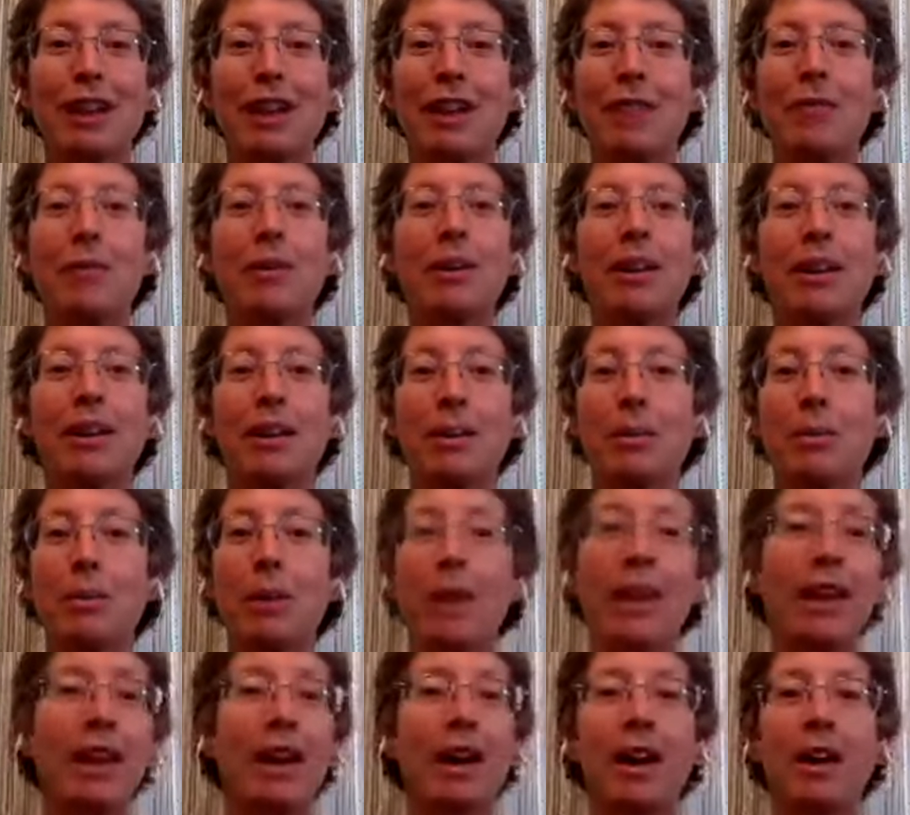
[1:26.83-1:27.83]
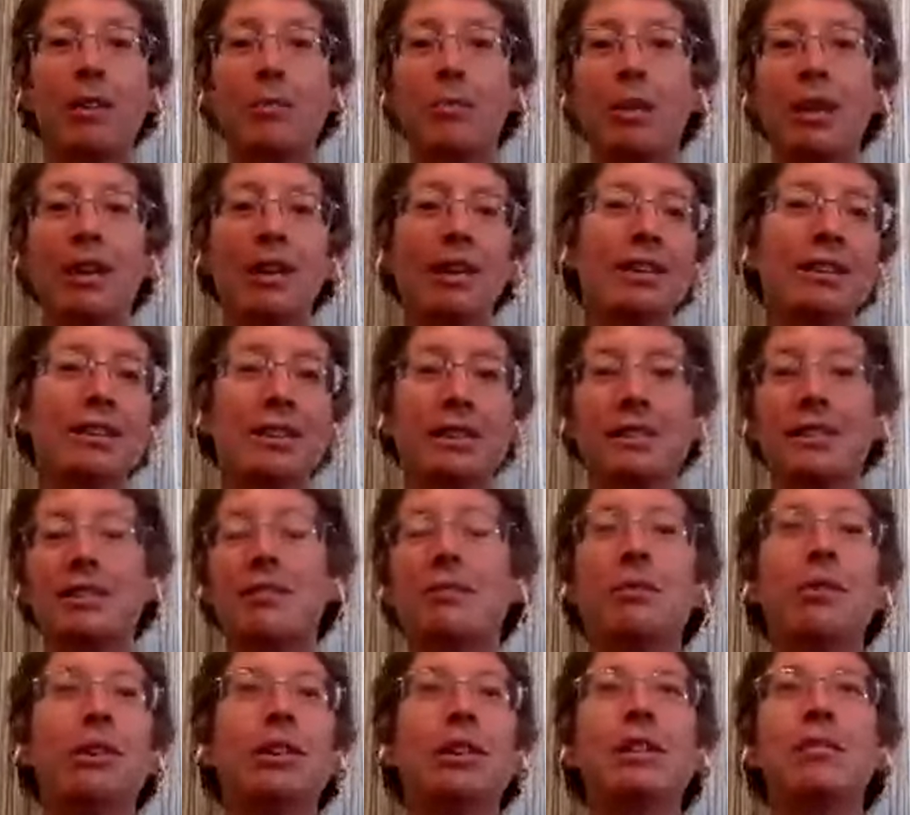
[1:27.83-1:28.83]
I want to wake up and it doesn't
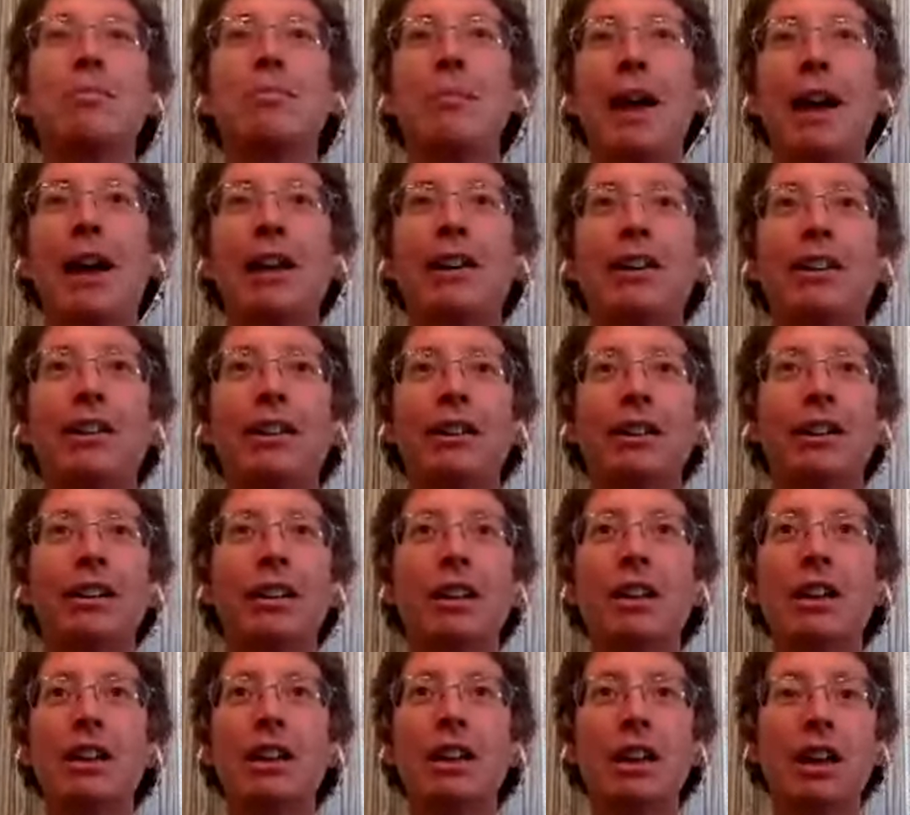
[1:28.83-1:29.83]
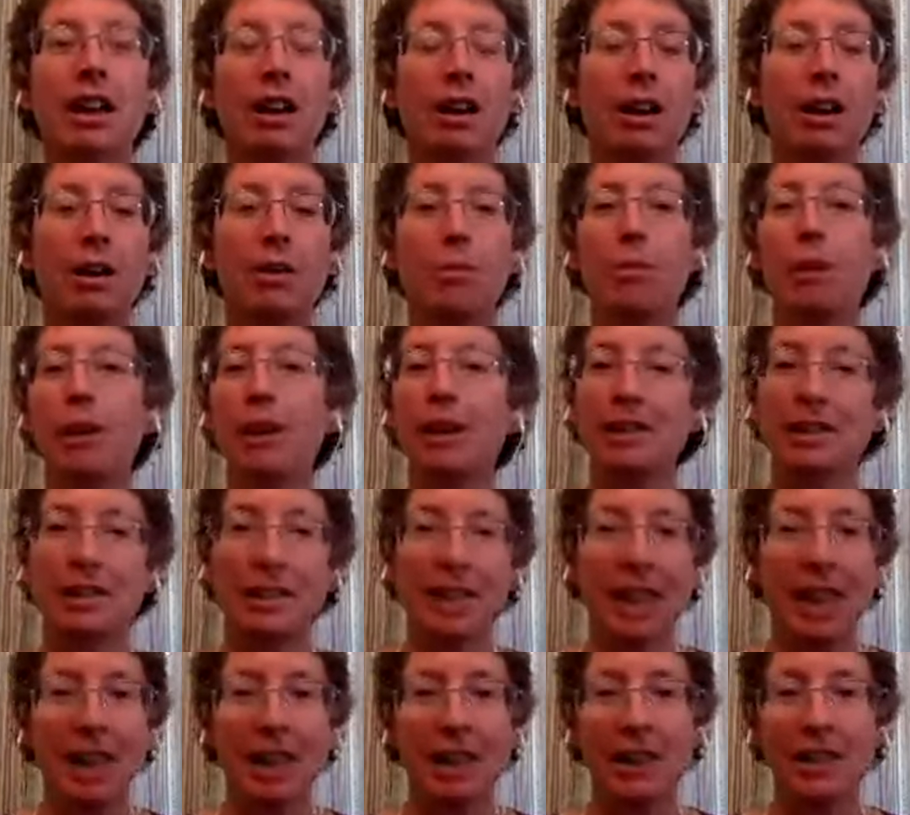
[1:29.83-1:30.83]
really matter uh, what it
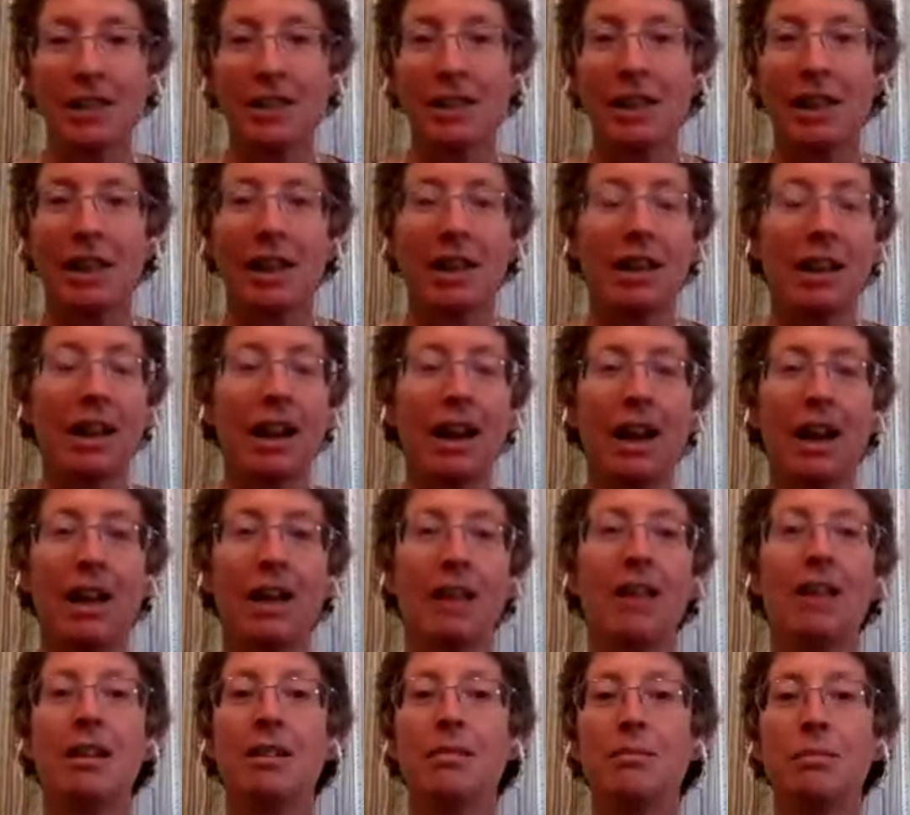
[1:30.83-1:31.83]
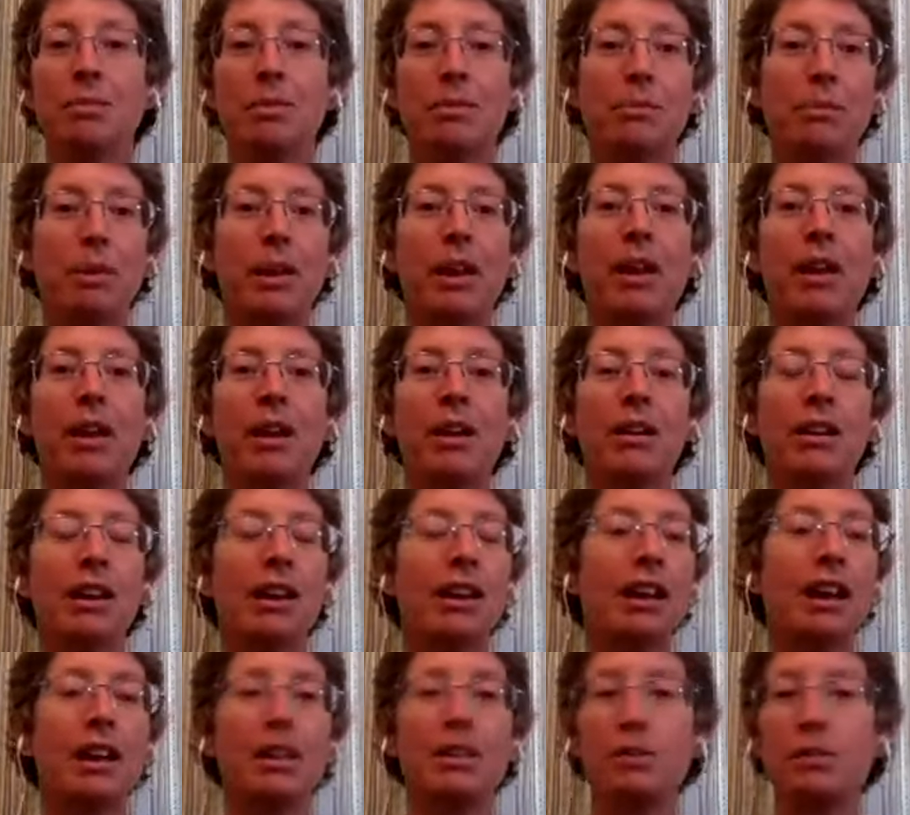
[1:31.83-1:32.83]
takes. And I am prepared and
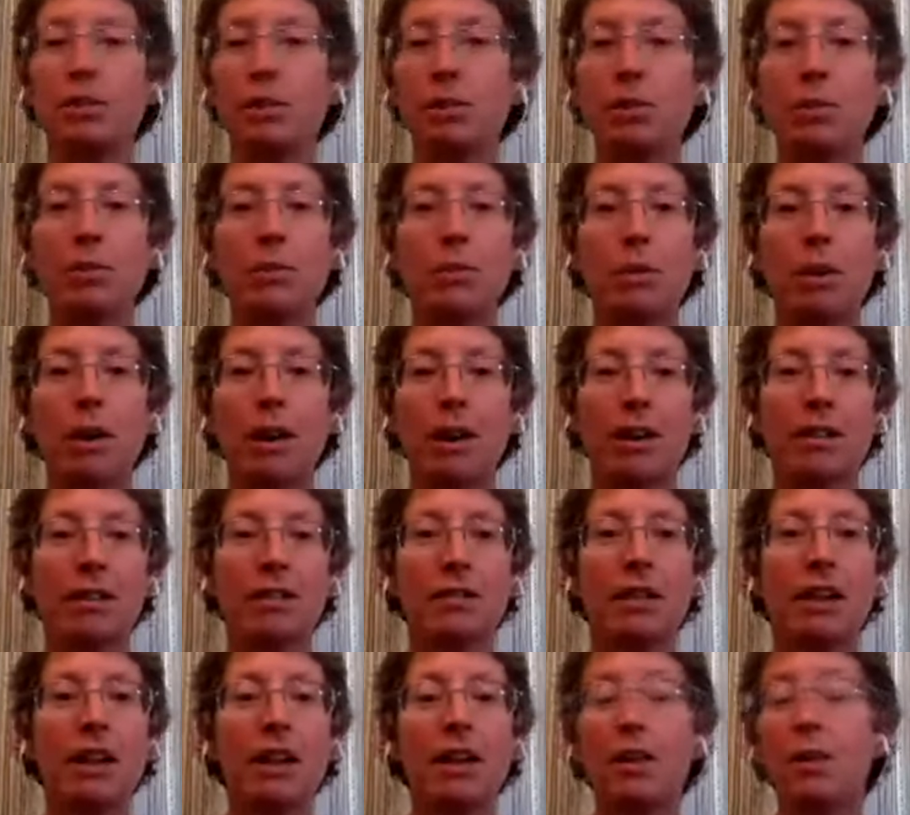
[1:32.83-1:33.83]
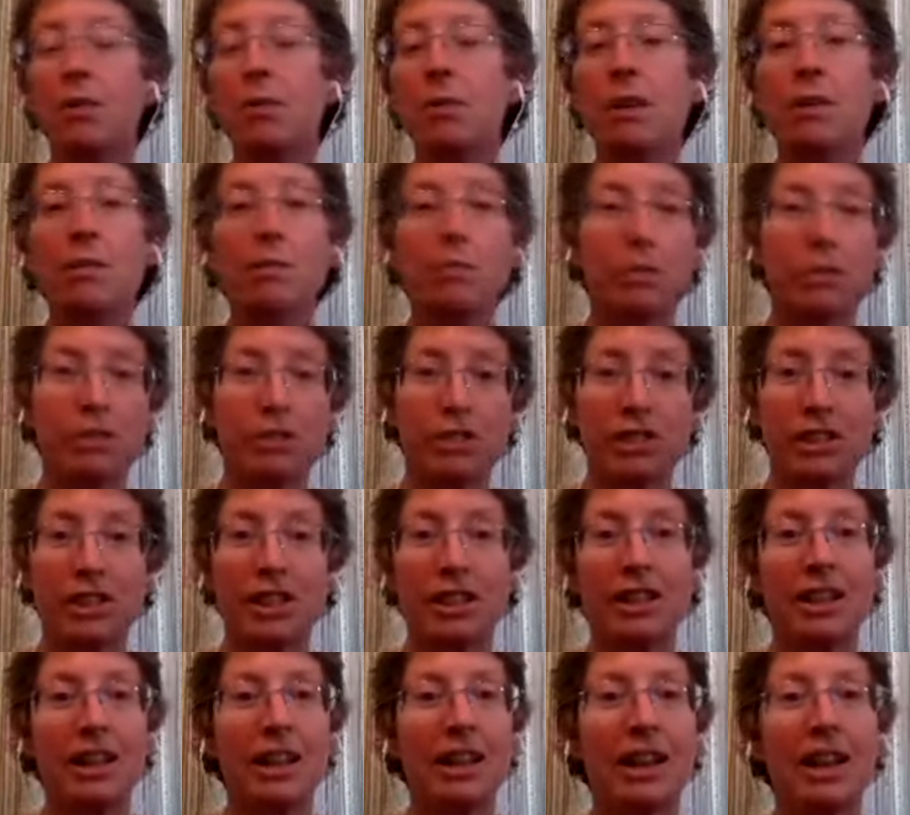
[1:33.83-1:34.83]
I don't want. I don't want
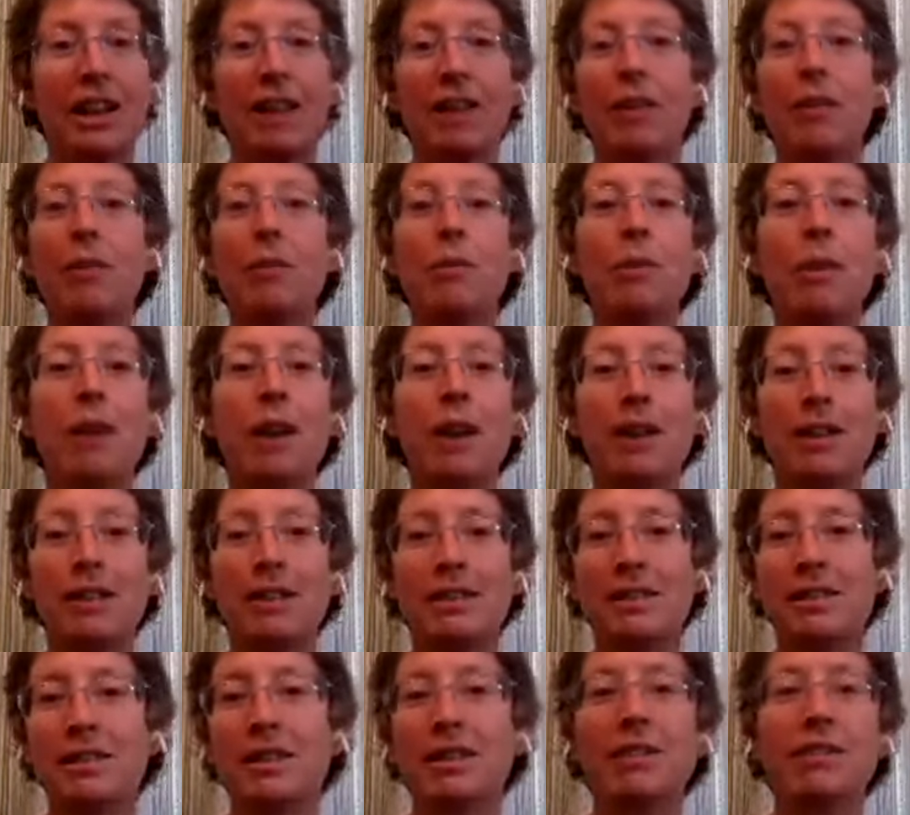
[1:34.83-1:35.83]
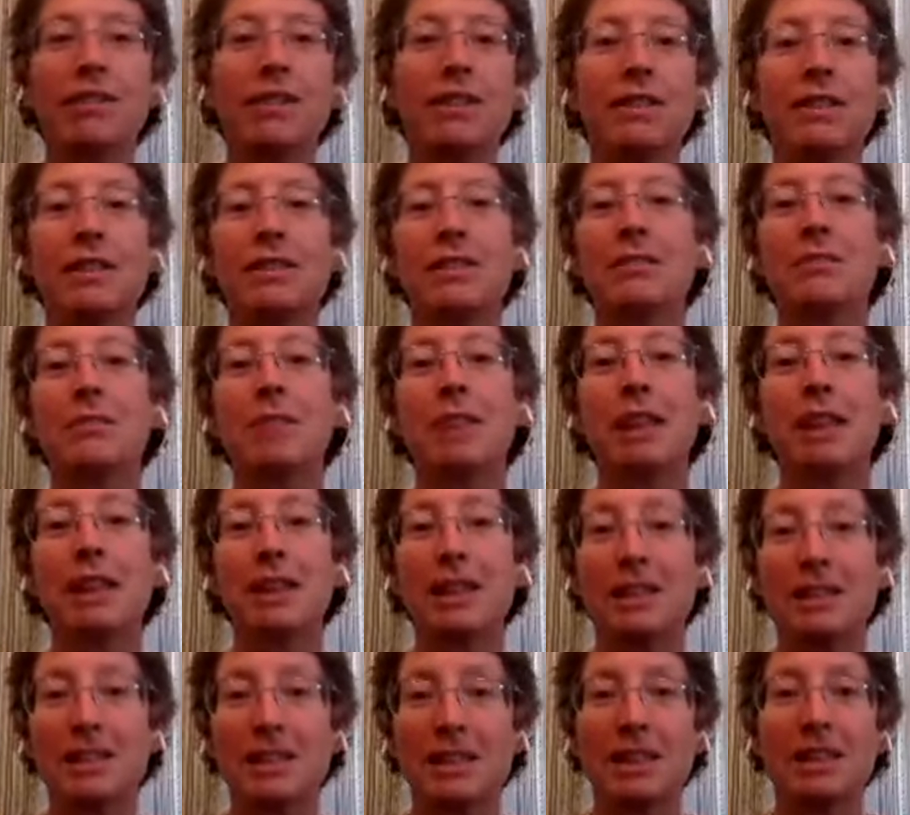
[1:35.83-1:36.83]
bullshit and I don't want stuff that doesn't make
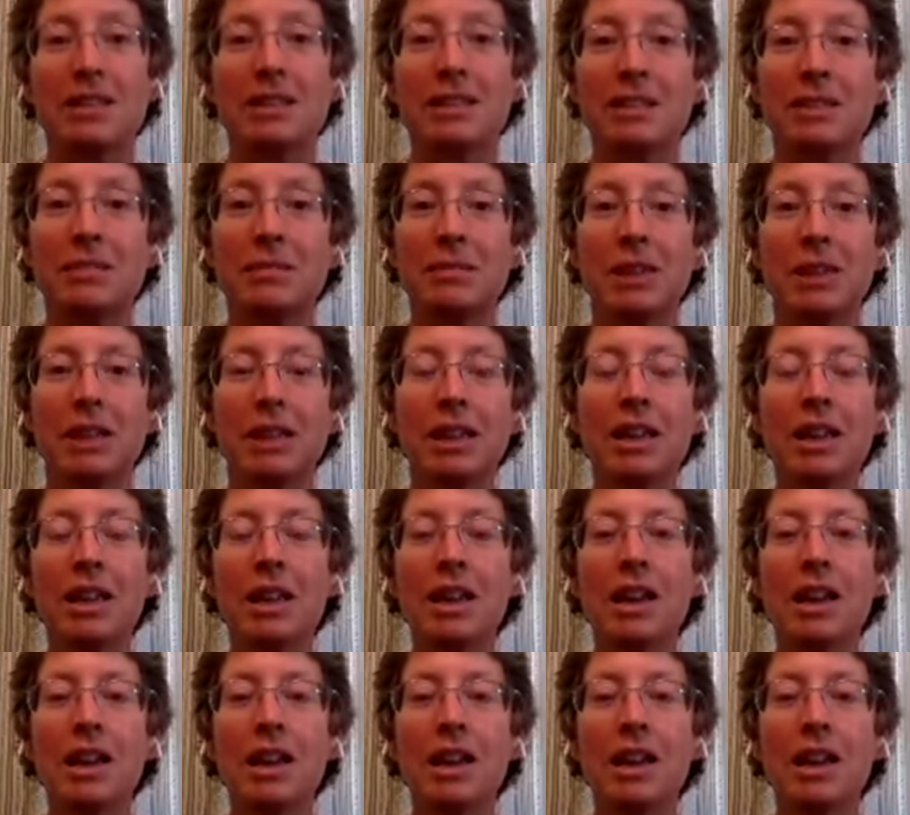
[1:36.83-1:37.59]
any sense to me.